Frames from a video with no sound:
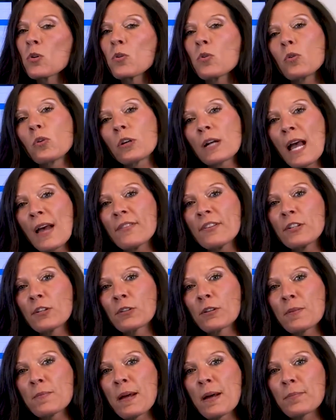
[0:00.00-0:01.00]
or having to
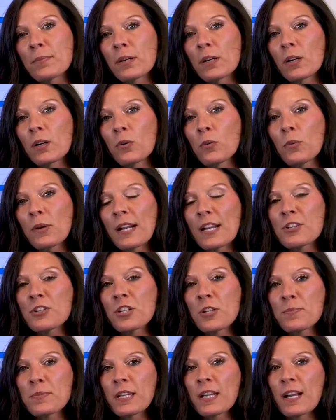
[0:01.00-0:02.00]
remember when I
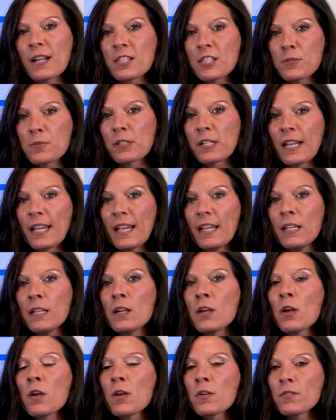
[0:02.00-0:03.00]
ship to customer A
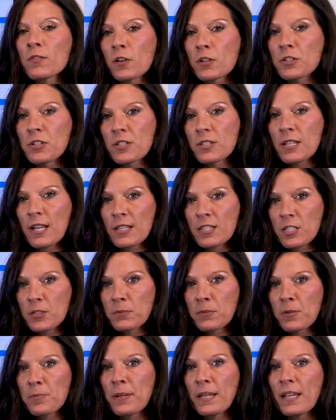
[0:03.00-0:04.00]
versus
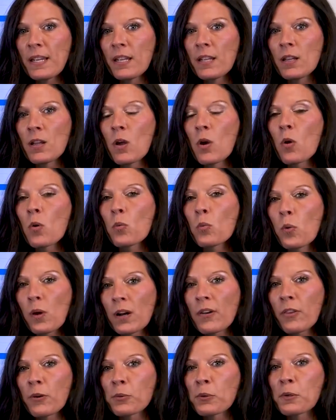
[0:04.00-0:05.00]
customer B, what
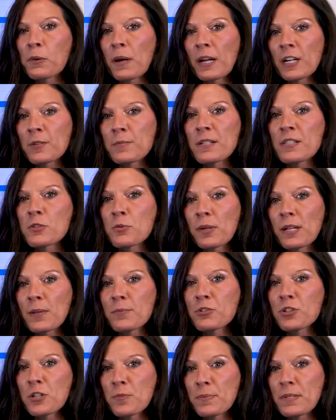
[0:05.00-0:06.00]
are the requirements when I'm
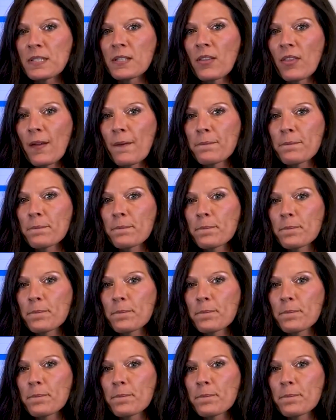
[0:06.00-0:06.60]
shipping to them.